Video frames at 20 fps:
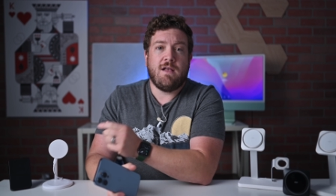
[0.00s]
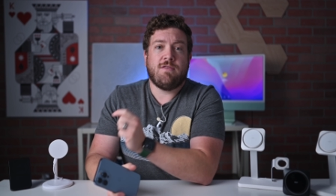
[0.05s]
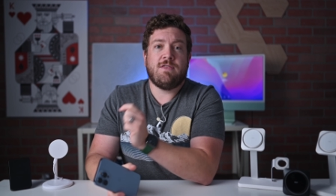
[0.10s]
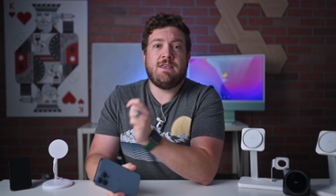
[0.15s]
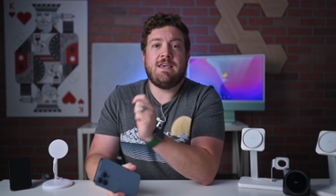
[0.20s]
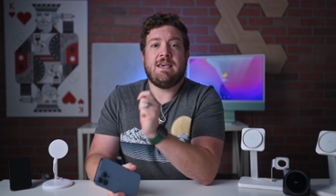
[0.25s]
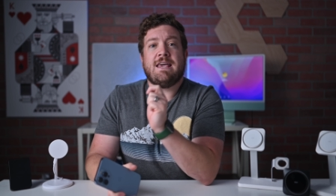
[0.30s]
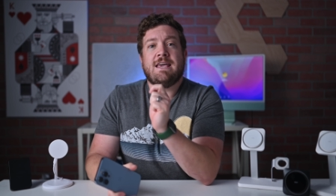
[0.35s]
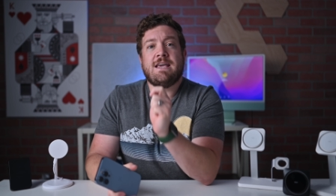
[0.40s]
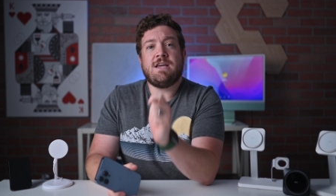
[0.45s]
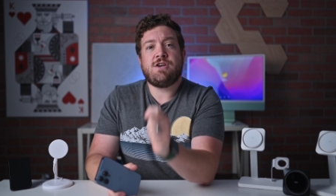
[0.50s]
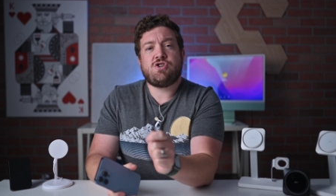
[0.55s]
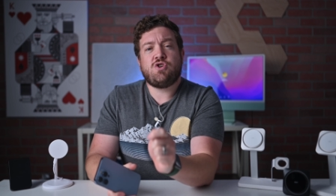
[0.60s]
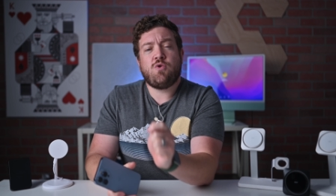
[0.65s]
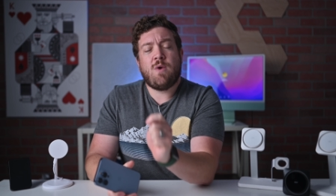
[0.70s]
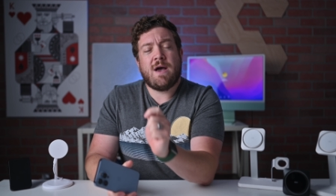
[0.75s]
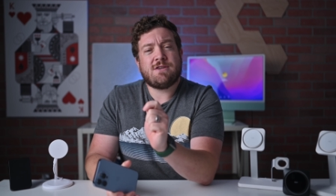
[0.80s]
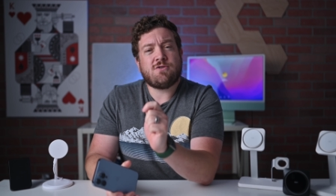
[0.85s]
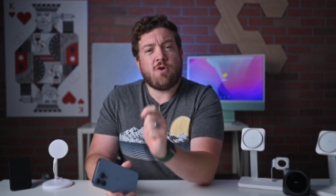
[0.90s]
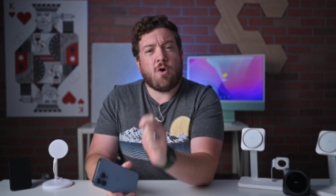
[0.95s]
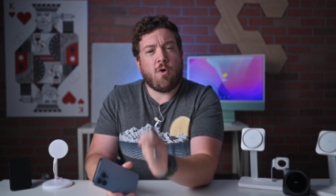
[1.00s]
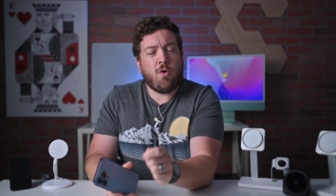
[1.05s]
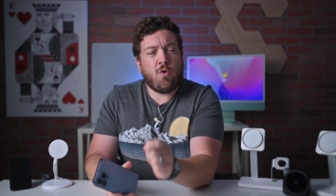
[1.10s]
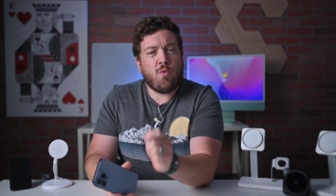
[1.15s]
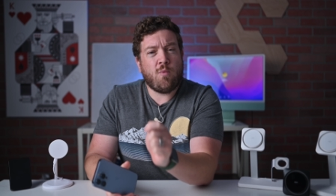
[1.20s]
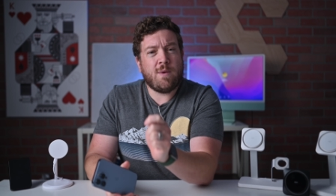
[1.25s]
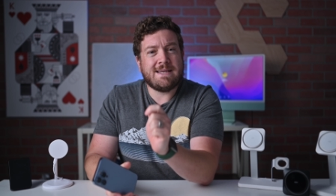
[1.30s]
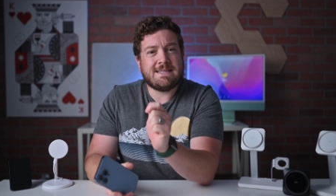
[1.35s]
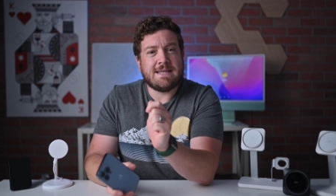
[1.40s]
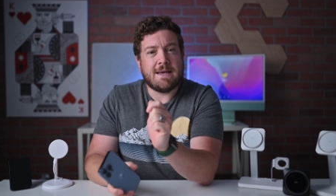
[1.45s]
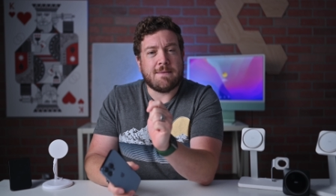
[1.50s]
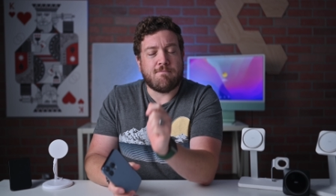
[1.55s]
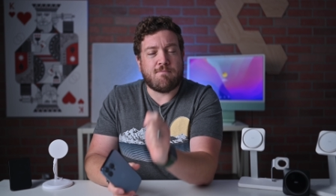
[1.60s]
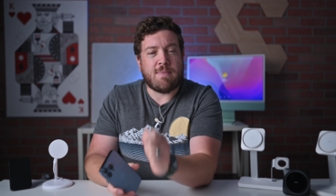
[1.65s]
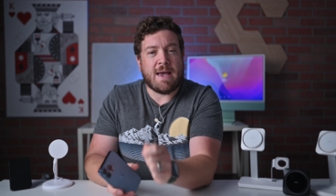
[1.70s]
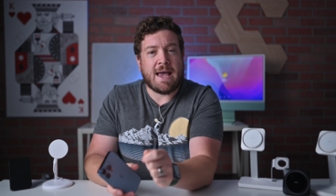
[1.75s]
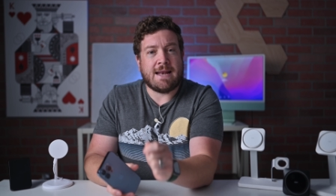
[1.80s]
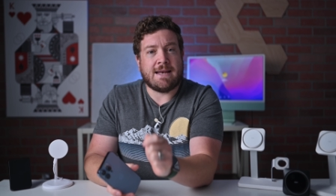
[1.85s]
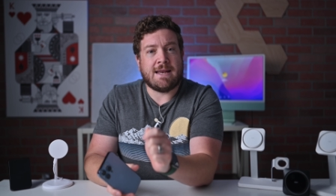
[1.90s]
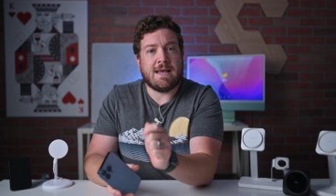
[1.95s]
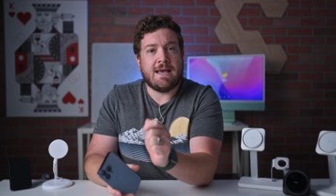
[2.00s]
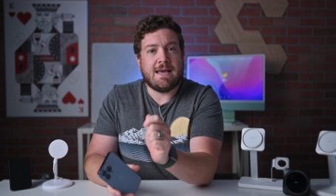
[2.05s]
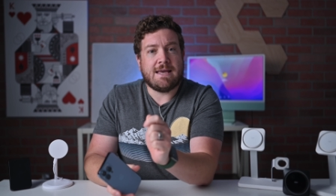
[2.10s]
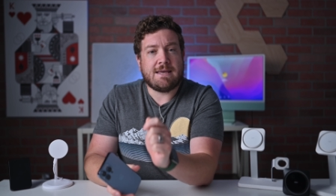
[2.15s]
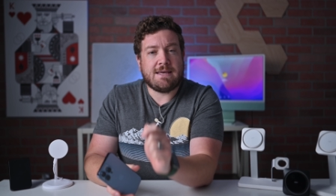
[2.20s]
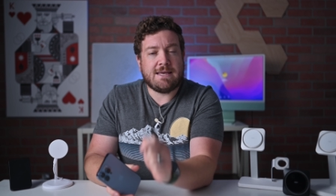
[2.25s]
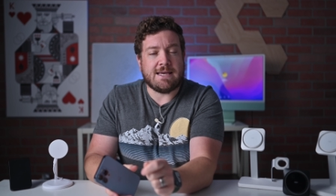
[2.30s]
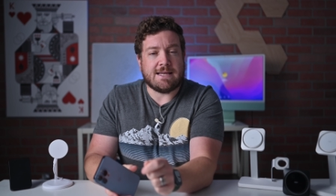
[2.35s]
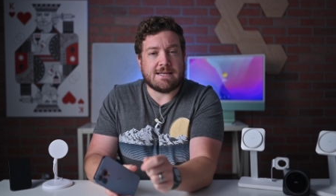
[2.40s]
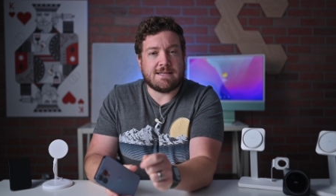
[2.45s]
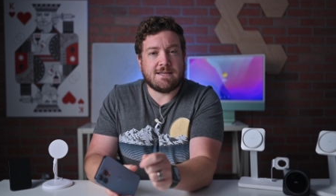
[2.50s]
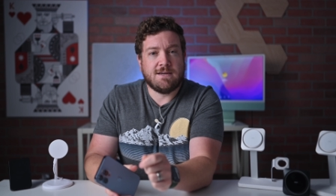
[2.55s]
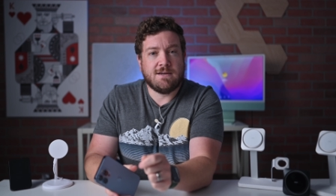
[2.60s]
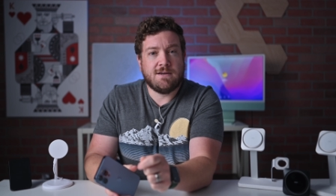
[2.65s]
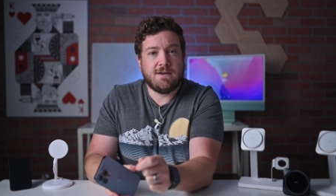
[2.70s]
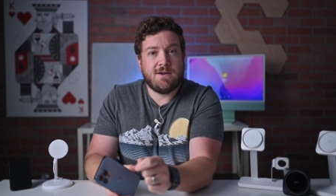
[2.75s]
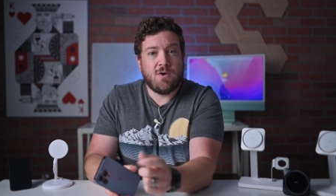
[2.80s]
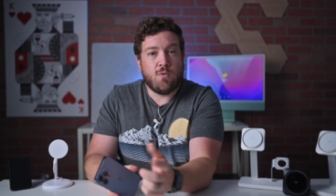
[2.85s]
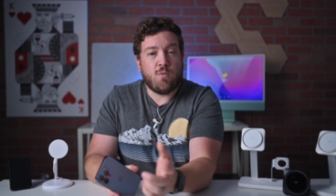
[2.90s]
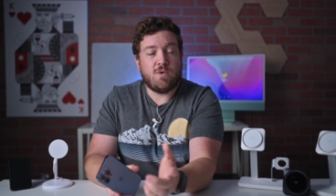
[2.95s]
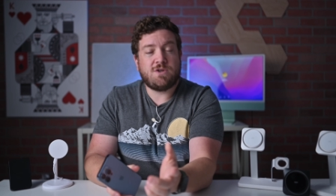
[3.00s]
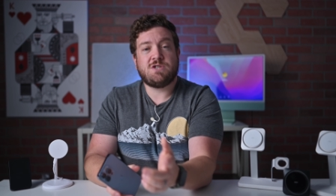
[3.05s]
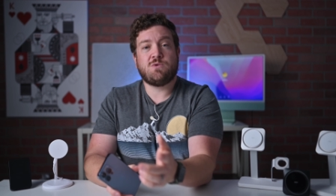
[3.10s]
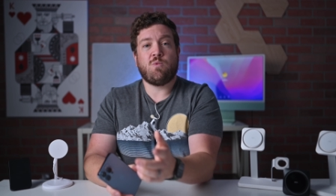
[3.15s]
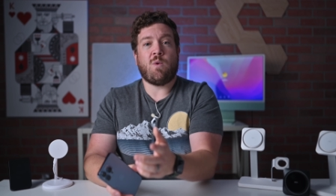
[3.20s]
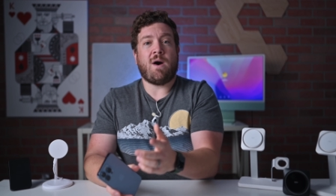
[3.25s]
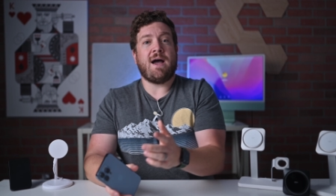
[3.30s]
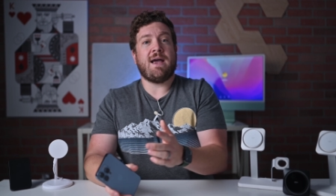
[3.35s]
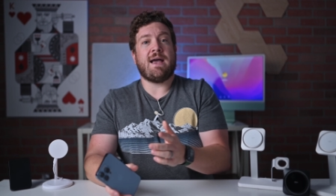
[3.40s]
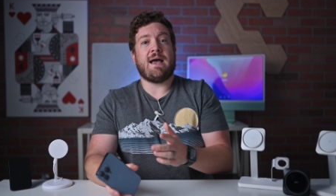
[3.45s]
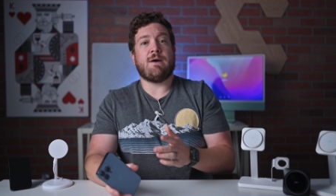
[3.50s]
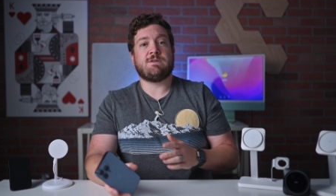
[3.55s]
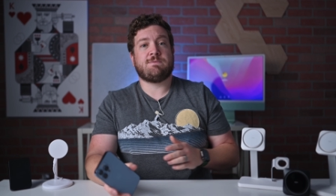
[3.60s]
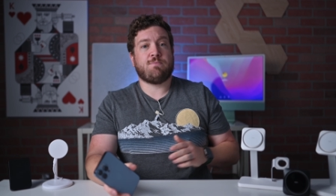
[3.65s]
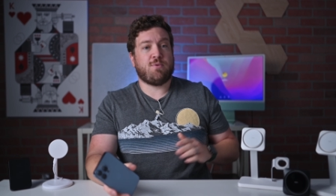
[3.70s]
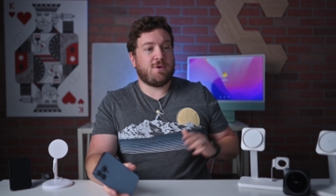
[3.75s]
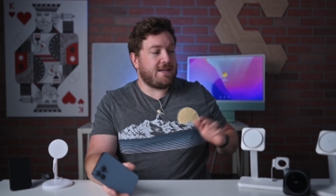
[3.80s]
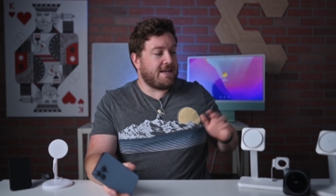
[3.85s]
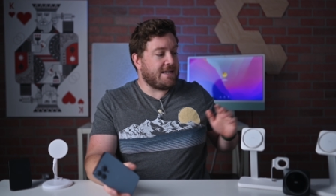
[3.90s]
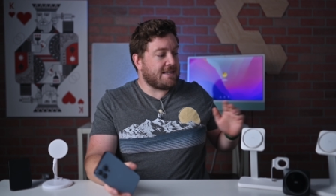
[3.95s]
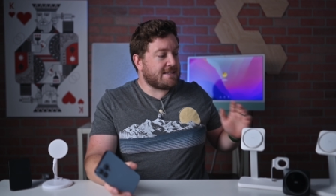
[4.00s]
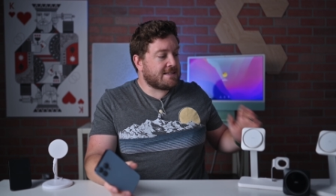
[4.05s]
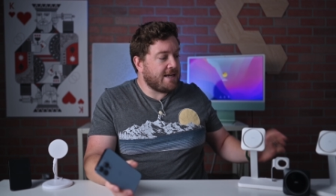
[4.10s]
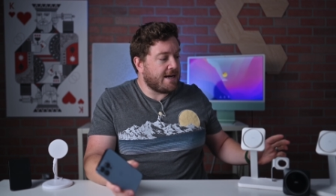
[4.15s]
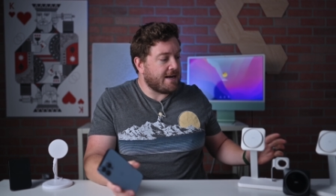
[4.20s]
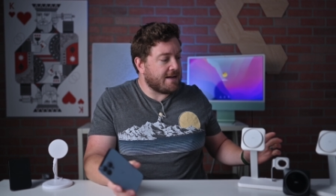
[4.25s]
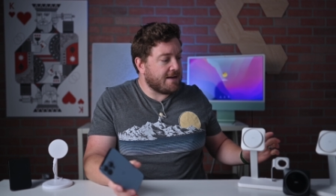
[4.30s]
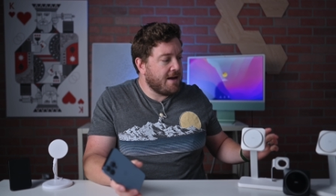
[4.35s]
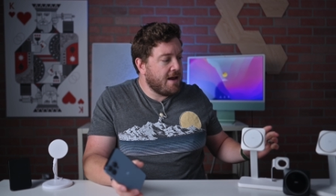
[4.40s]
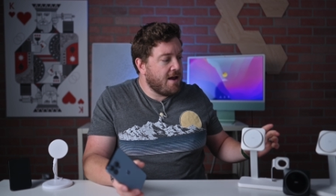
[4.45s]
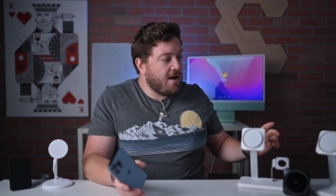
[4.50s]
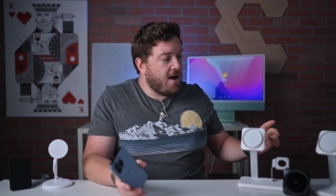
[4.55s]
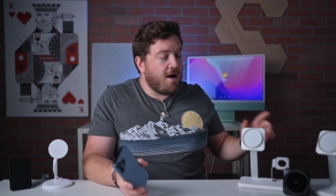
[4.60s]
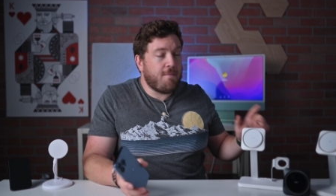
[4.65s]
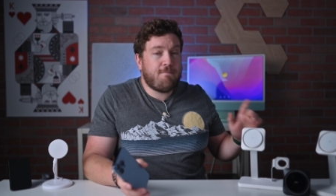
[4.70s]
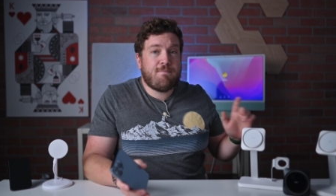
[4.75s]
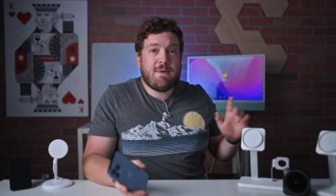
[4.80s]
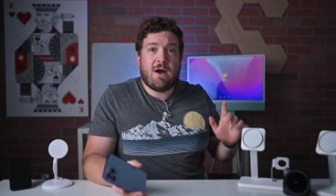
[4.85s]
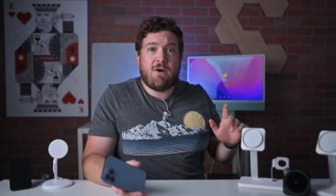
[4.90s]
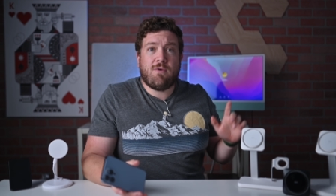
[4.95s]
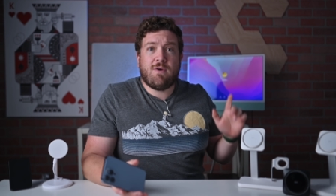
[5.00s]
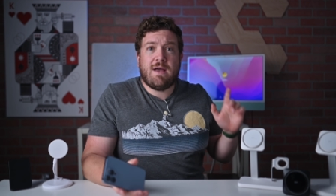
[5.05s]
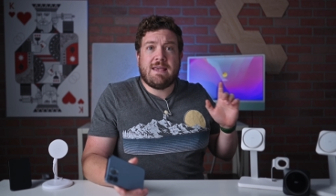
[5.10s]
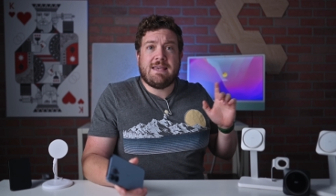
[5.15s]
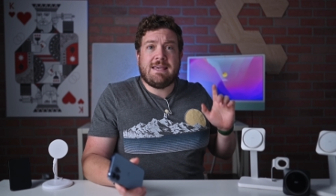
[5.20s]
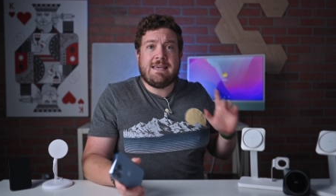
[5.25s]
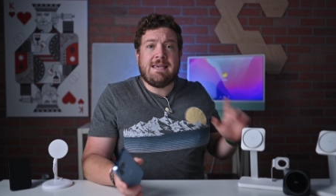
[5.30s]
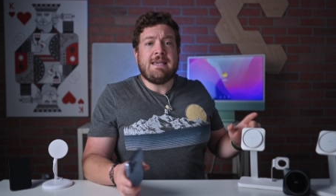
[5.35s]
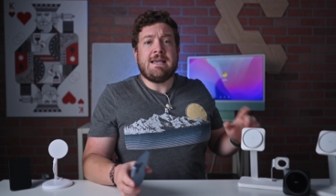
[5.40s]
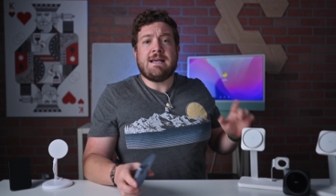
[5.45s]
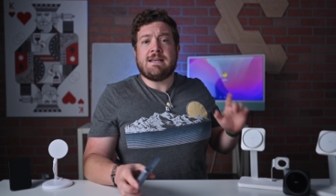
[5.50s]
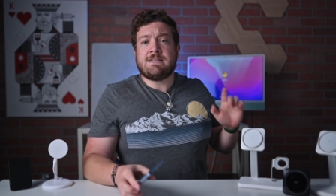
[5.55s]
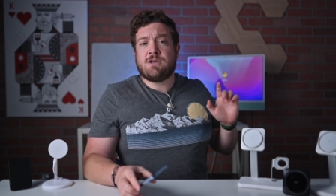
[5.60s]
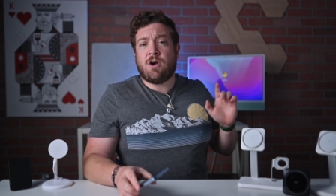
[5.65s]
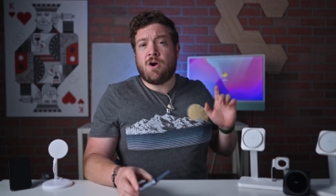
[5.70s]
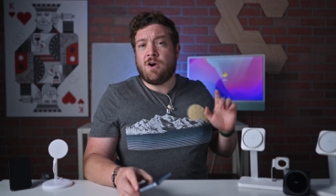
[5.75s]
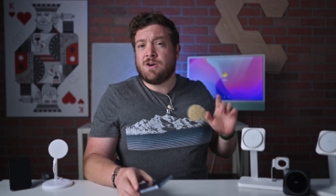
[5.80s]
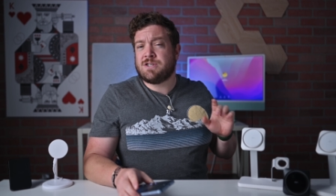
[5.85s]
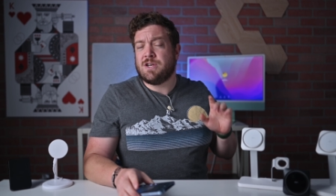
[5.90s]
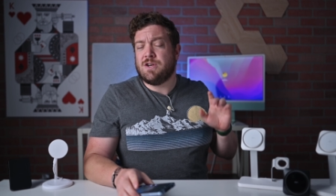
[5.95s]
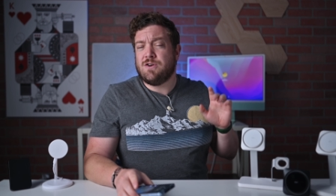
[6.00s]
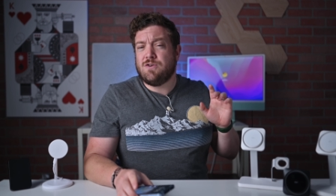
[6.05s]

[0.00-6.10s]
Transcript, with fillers: the issue has always been heat, which is why I was pretty excited about ESR's